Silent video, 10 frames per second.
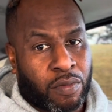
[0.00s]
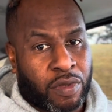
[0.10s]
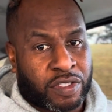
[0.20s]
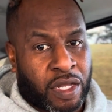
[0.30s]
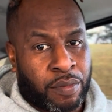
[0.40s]

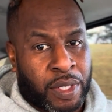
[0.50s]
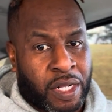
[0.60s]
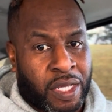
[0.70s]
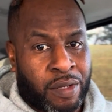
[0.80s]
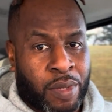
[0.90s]
sending me
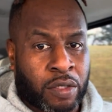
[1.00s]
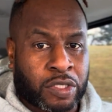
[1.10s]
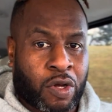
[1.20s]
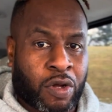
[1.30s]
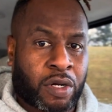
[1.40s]
the emails
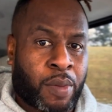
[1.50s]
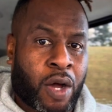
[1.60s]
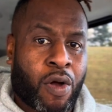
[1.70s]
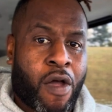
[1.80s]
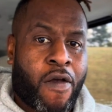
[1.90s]
talking
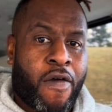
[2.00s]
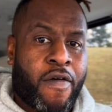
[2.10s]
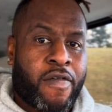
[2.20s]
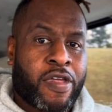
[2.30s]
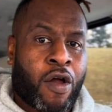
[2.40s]
about
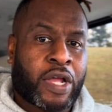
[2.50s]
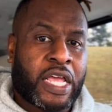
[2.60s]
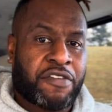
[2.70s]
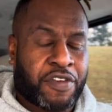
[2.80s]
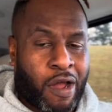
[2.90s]
y'all
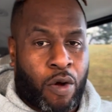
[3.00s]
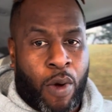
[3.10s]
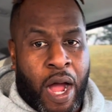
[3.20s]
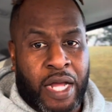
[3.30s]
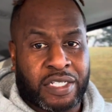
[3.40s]
can't figure out
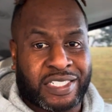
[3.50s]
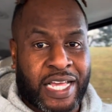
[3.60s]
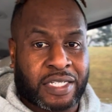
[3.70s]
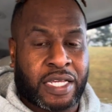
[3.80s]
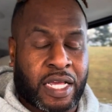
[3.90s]
why the
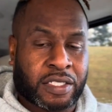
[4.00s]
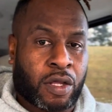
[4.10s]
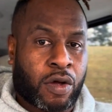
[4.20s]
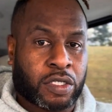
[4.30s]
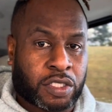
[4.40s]
sex has
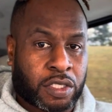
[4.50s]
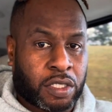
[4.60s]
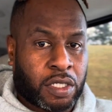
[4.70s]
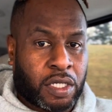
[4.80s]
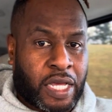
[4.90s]

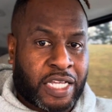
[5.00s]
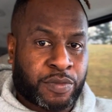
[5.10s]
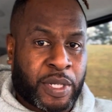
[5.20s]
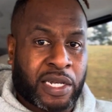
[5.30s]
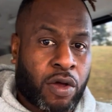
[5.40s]

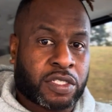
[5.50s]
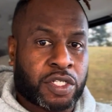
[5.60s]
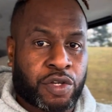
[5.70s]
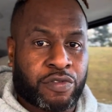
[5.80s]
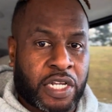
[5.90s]
been lost in
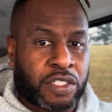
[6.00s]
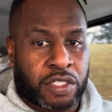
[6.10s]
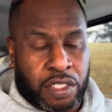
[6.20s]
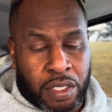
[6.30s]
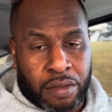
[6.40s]
your
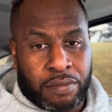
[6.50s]
relationship.